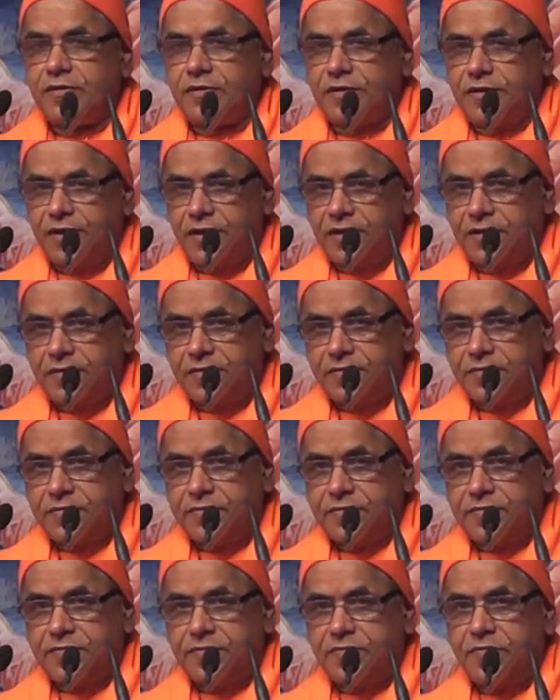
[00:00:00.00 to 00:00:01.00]
dear
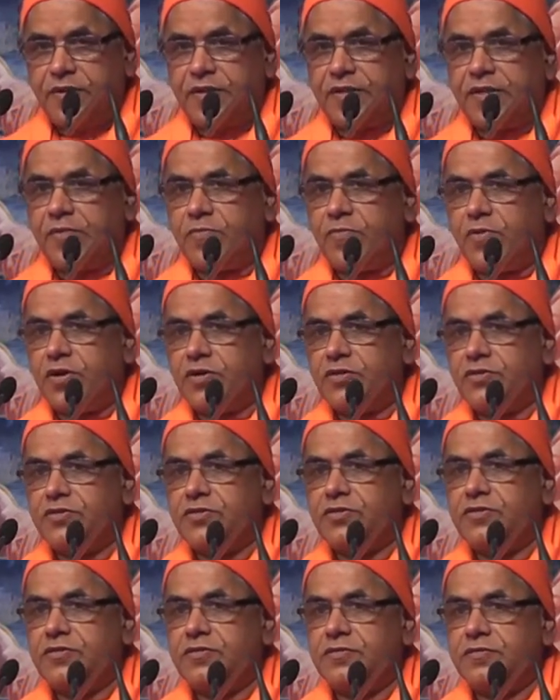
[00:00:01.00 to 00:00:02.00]
brother
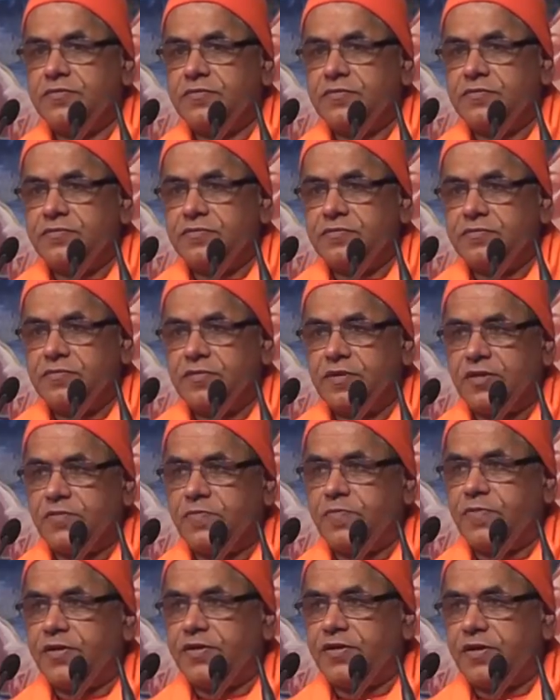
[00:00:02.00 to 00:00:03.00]
monks,
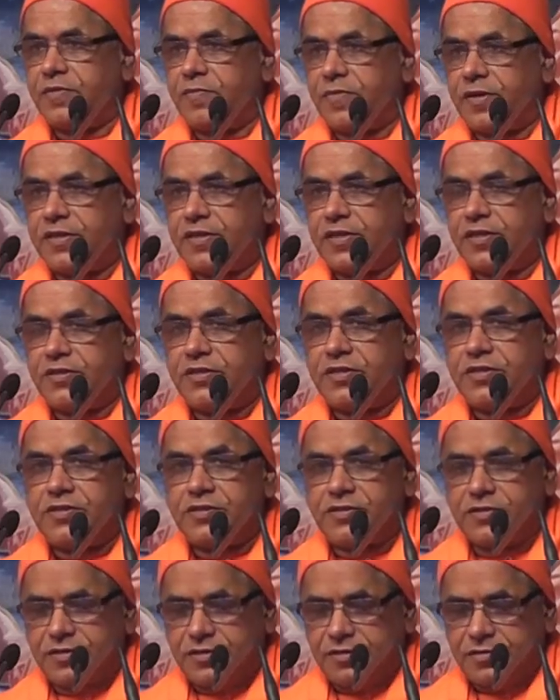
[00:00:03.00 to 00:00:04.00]
respected
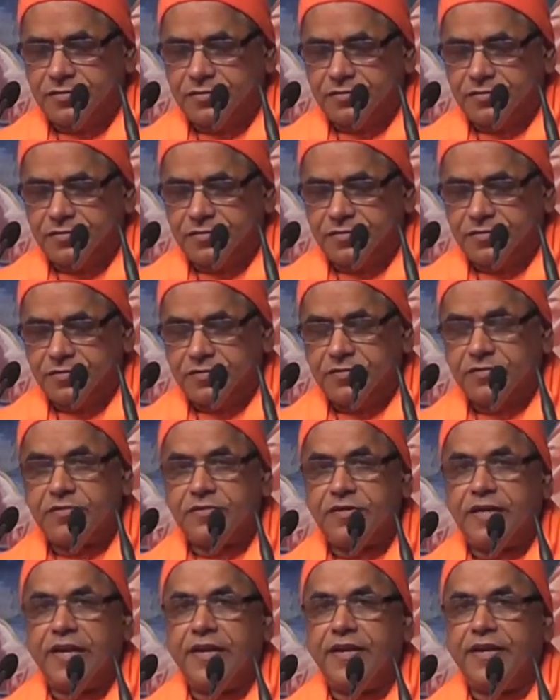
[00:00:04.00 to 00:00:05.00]
Matajis,
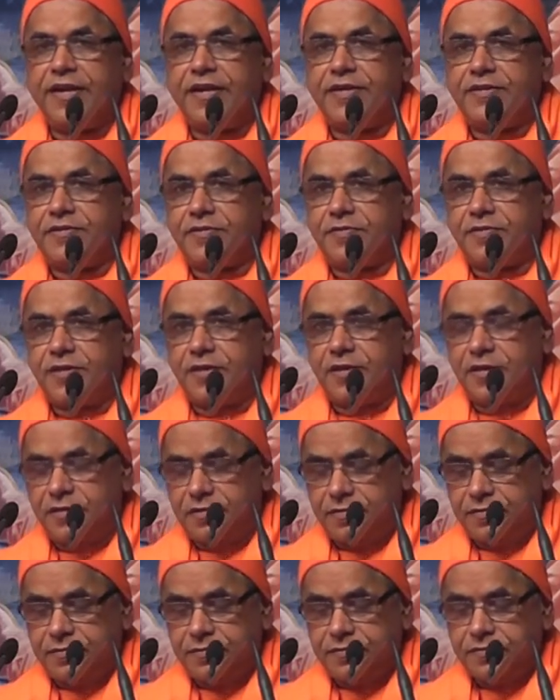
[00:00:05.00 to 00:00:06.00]
delegates of the
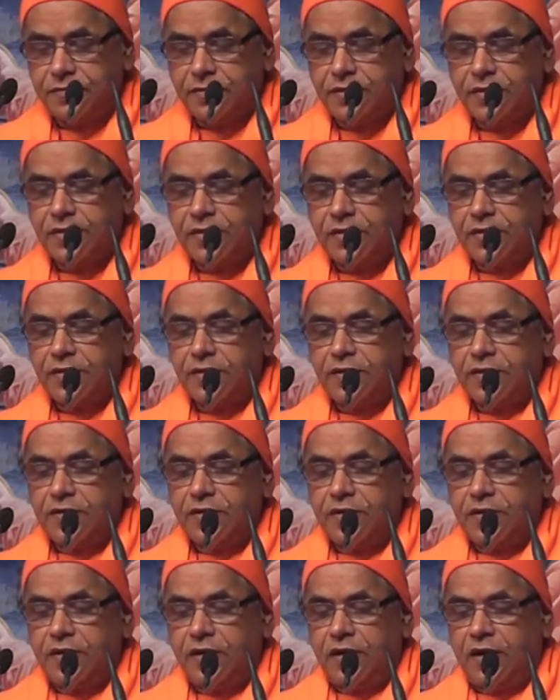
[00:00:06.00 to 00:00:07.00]

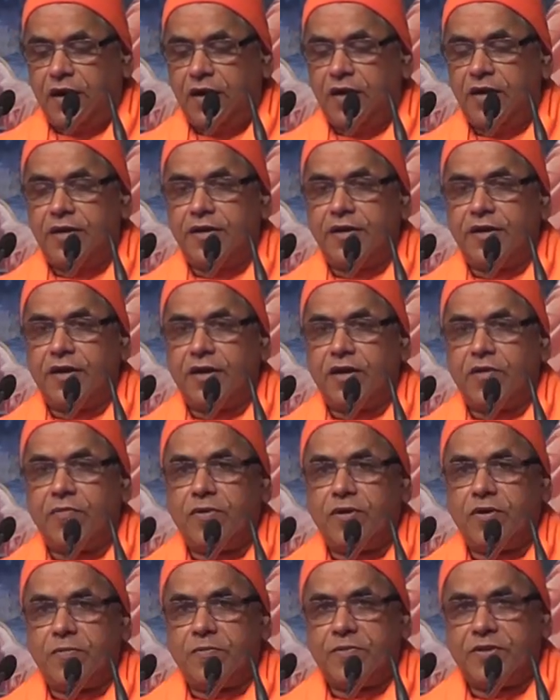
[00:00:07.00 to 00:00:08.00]
All India
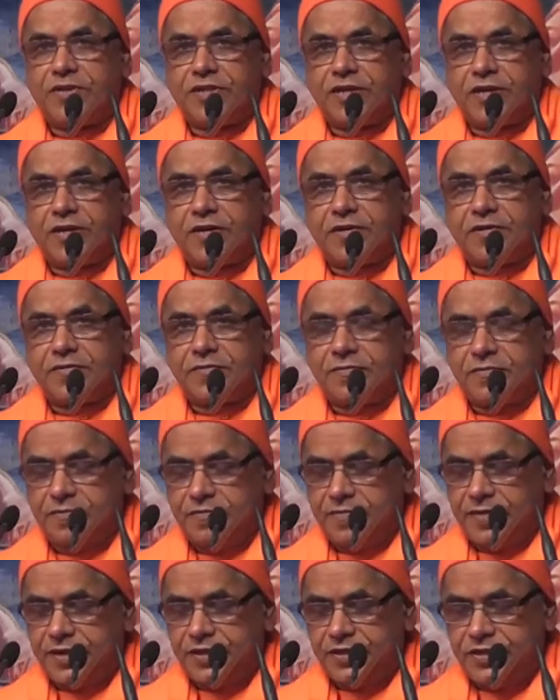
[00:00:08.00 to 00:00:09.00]
Bhava Prachar
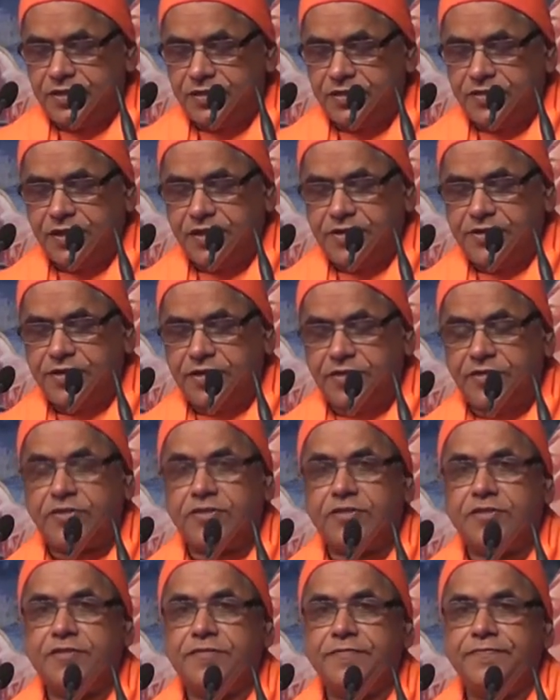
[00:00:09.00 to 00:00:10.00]
Parishads
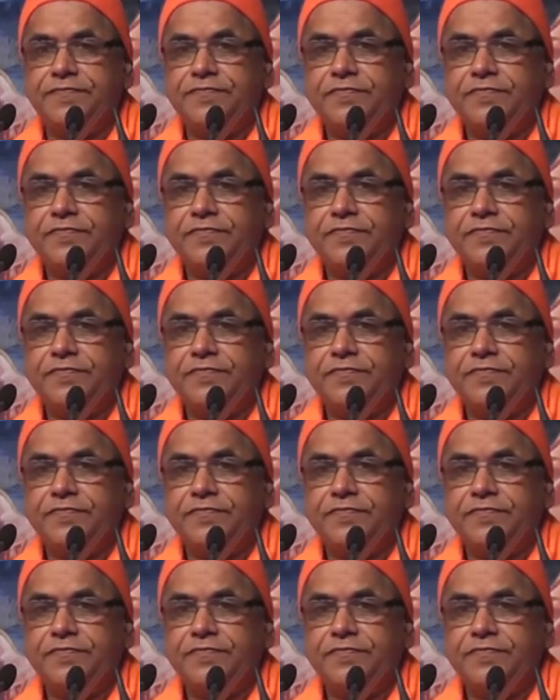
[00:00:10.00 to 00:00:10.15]
centers.